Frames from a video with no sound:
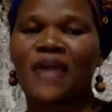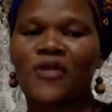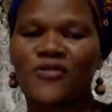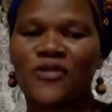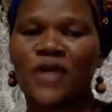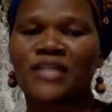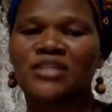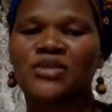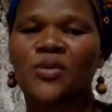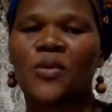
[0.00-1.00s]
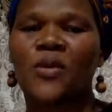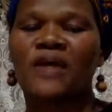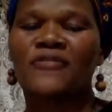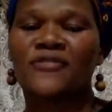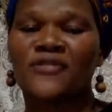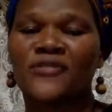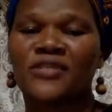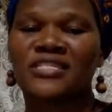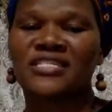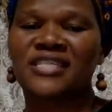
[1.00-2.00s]
I look forward to a
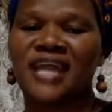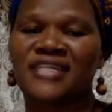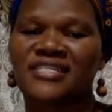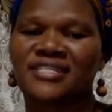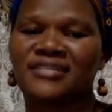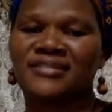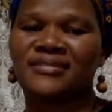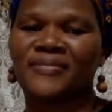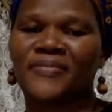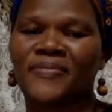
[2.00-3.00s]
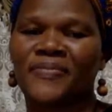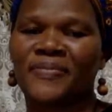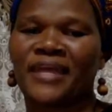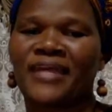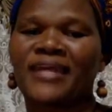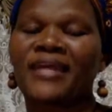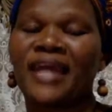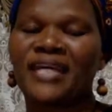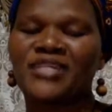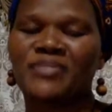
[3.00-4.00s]
fruitful discussion and an
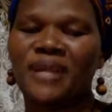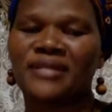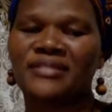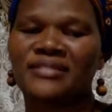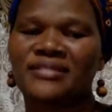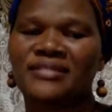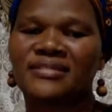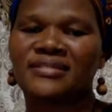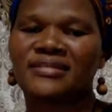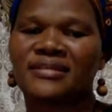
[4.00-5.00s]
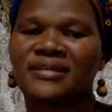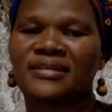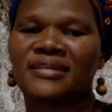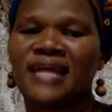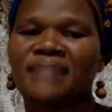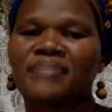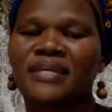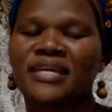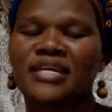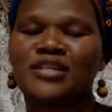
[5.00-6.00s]
engagement that
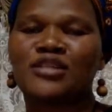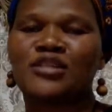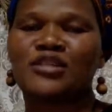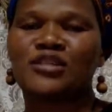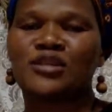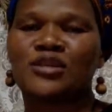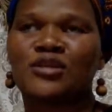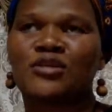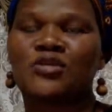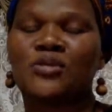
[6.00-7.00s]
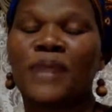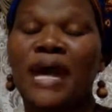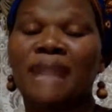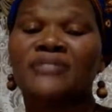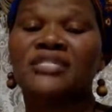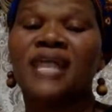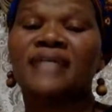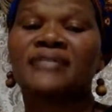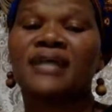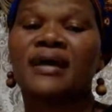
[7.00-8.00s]
begins to perhaps
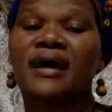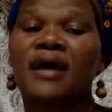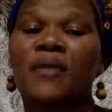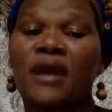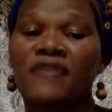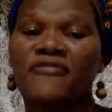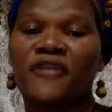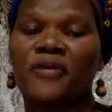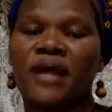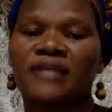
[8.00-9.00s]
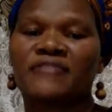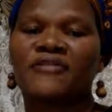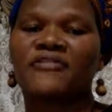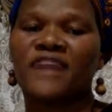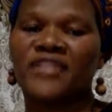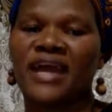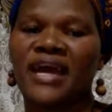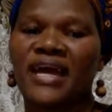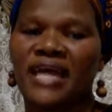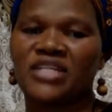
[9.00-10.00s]
chart a way forward for further
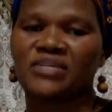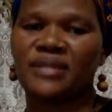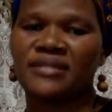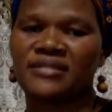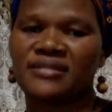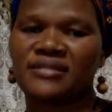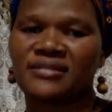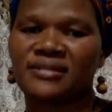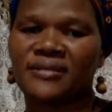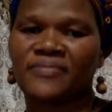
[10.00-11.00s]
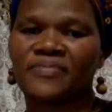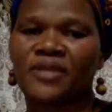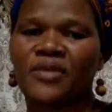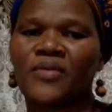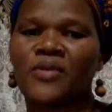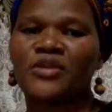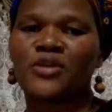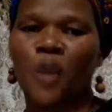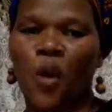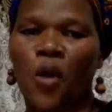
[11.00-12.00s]
engagements with
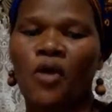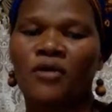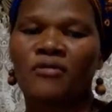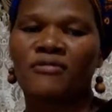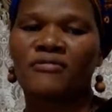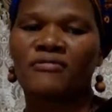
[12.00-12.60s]
your